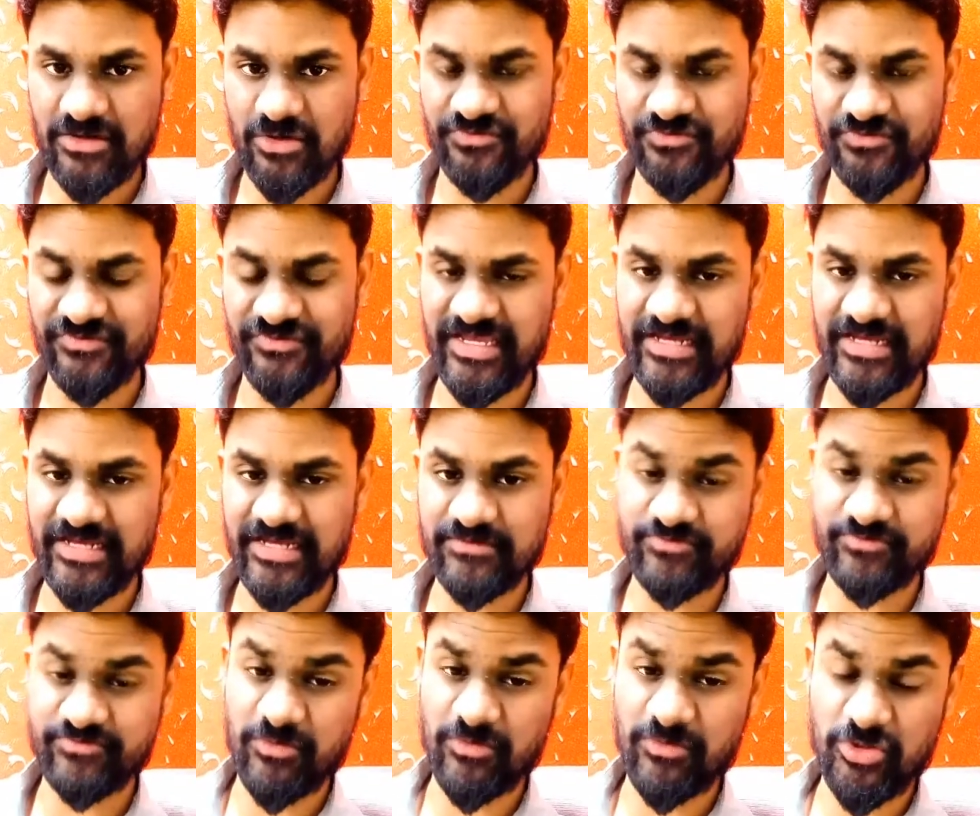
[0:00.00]
or we can
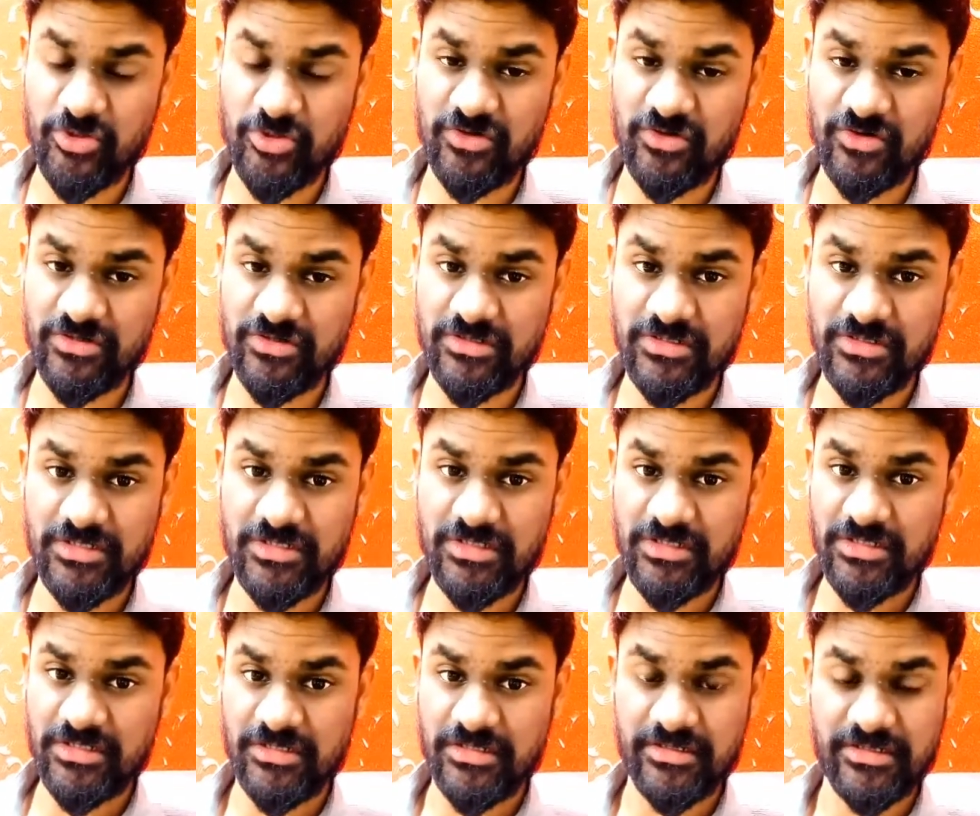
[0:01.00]
promote
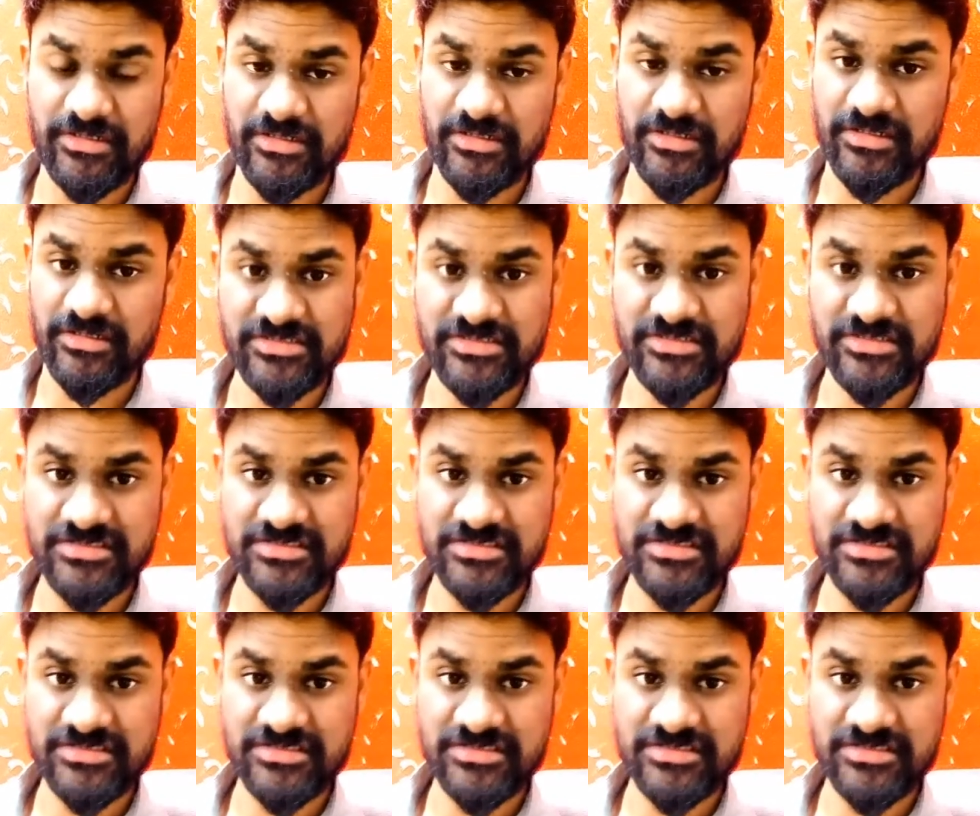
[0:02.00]
our